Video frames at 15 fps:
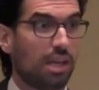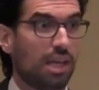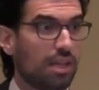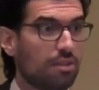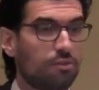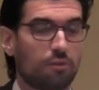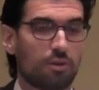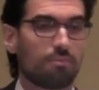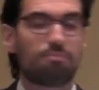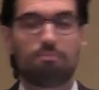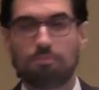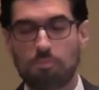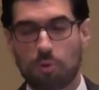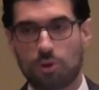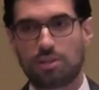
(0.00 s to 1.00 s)
kids for
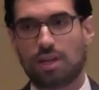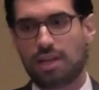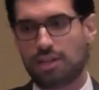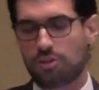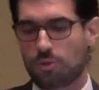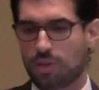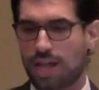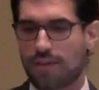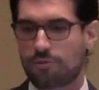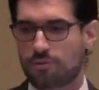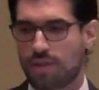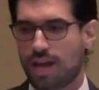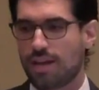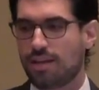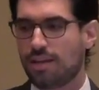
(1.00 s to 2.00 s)
more Sunday school
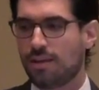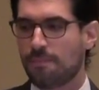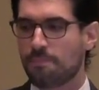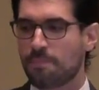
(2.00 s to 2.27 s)
after that.